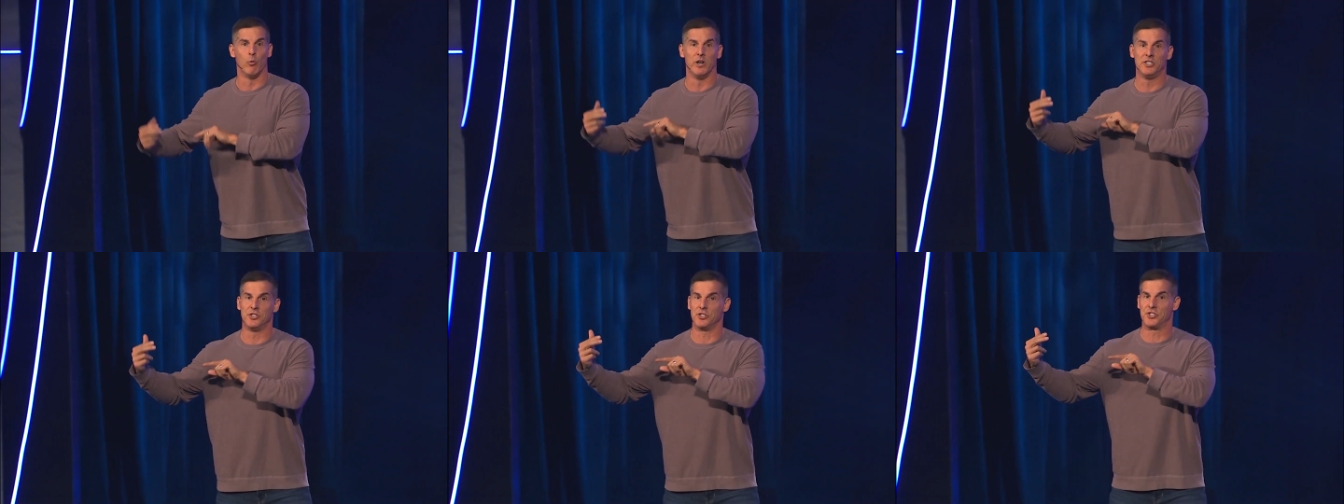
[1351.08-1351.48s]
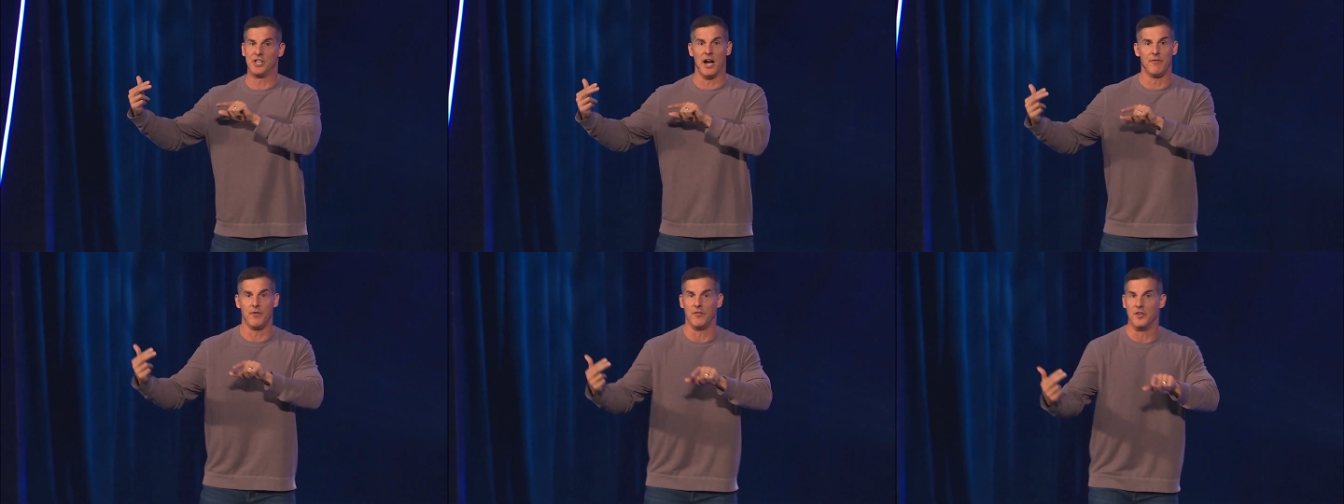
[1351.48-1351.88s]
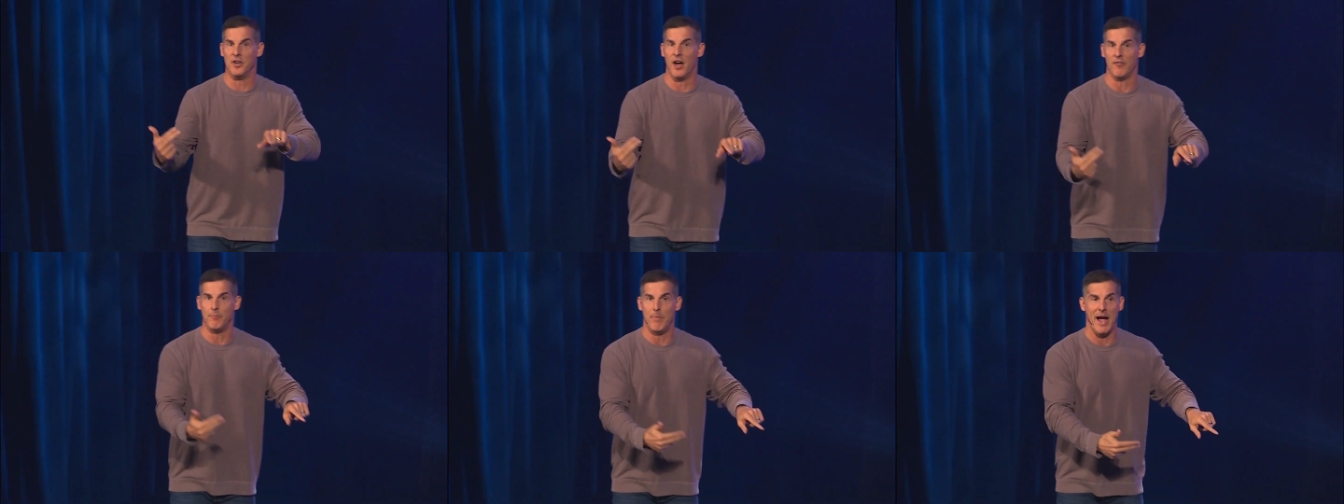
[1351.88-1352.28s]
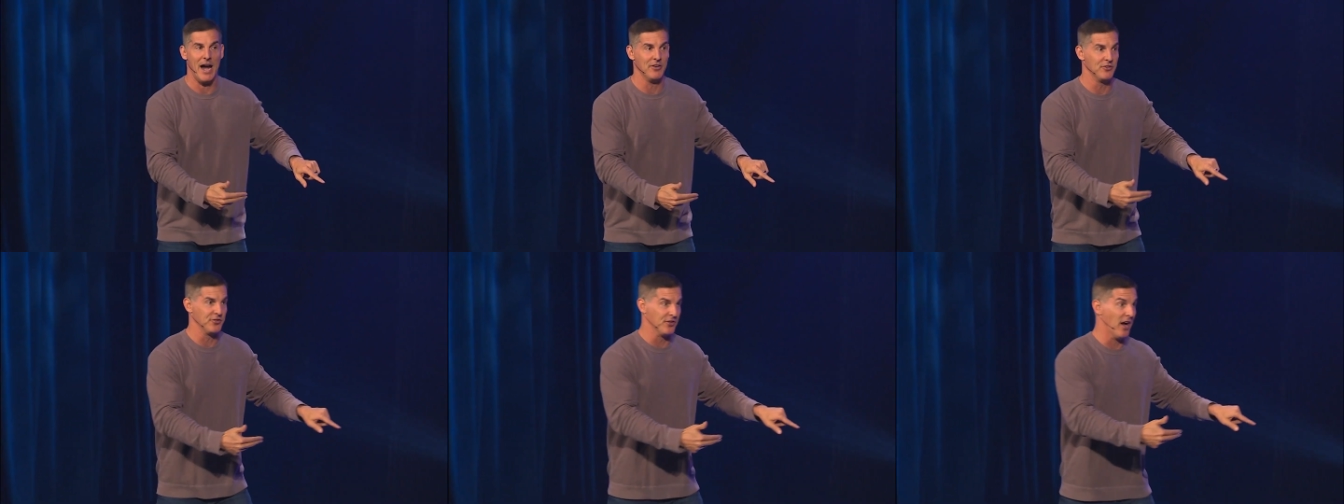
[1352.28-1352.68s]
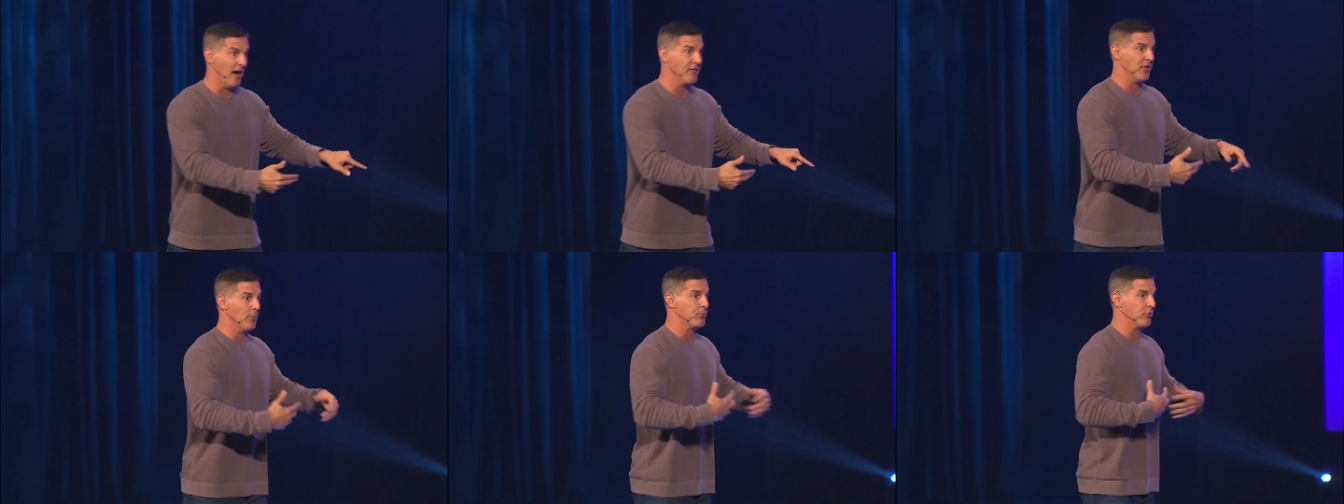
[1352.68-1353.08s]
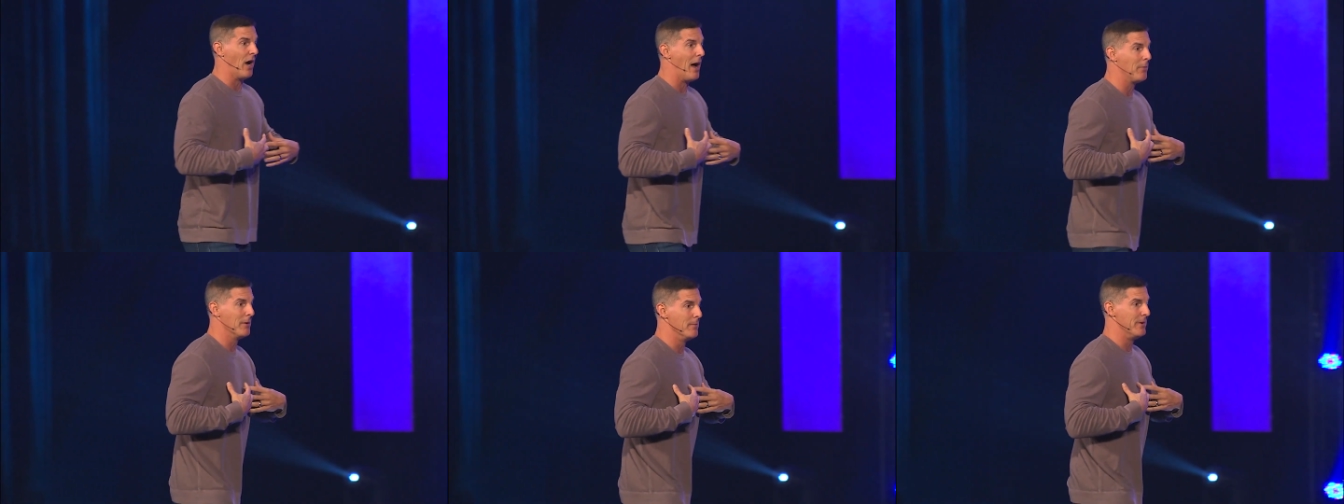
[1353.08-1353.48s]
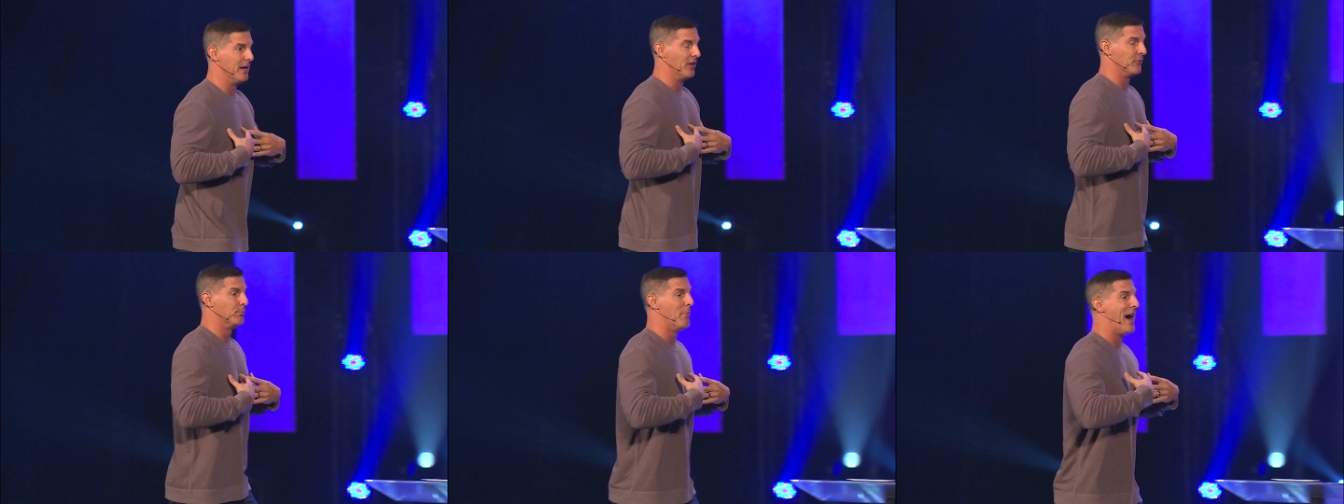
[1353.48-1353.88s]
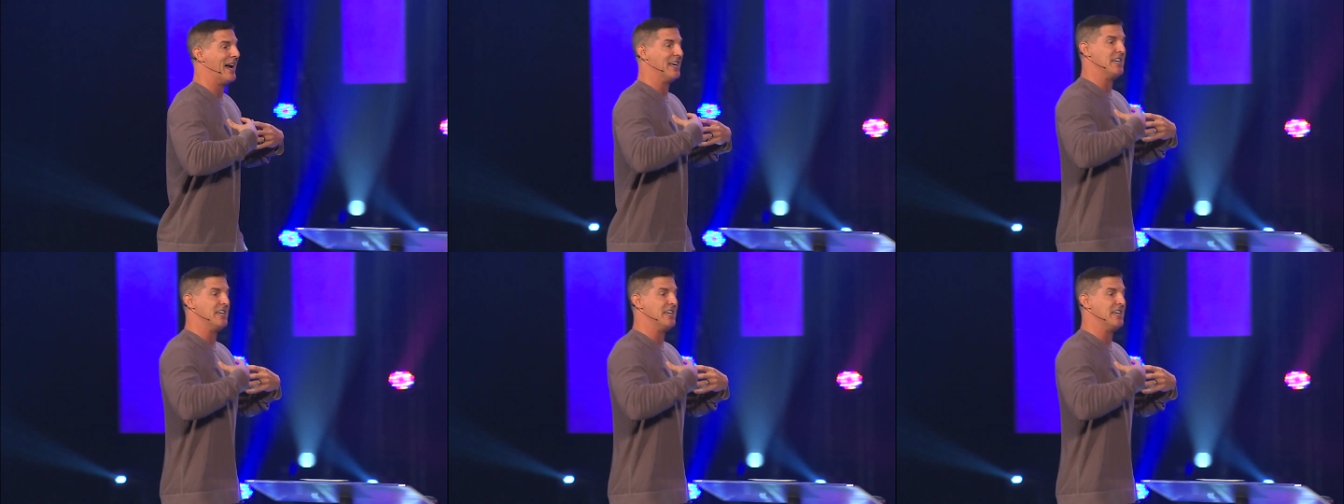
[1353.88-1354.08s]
rid yourself of enough bad stuff. The problem is, by